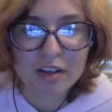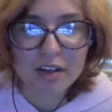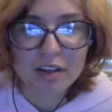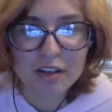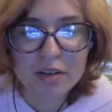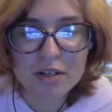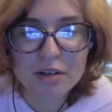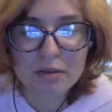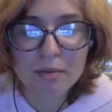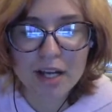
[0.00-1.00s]
You didn't
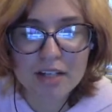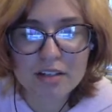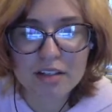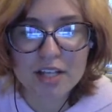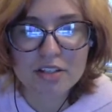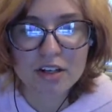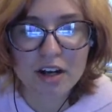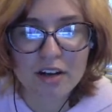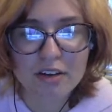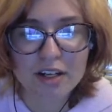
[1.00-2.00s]
remind her that you're
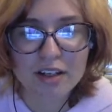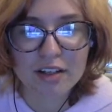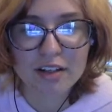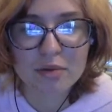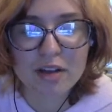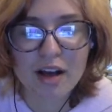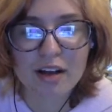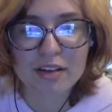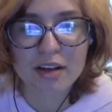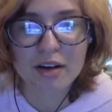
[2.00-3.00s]
hungry. You thought
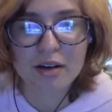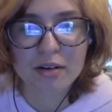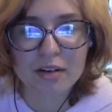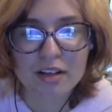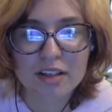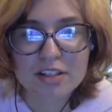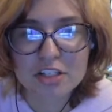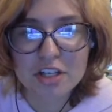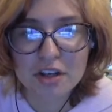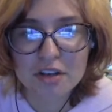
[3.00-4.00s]
it, though. Can
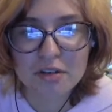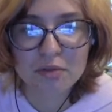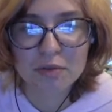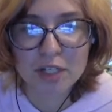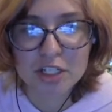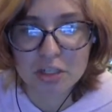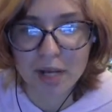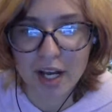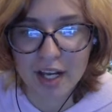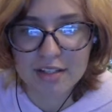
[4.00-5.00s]
she read your
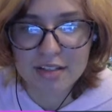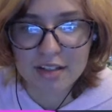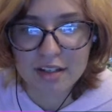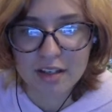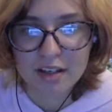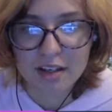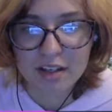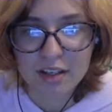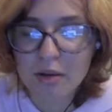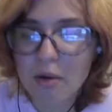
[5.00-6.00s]
mind?
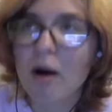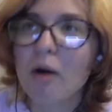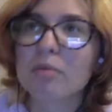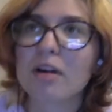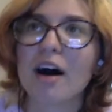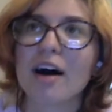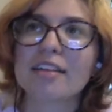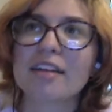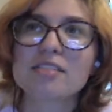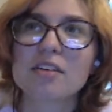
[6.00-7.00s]
You hope not.
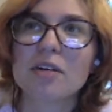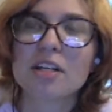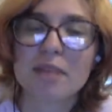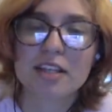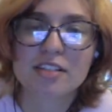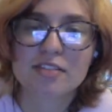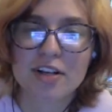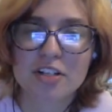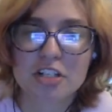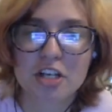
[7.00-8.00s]
That's going to make this
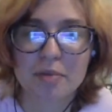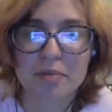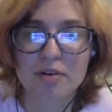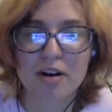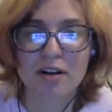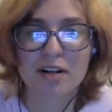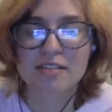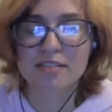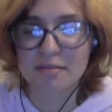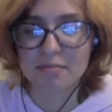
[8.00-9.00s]
friendship in
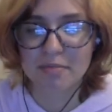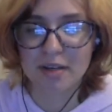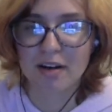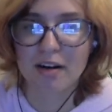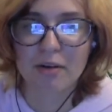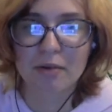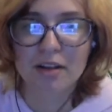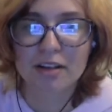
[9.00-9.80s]
progress a bit awkward.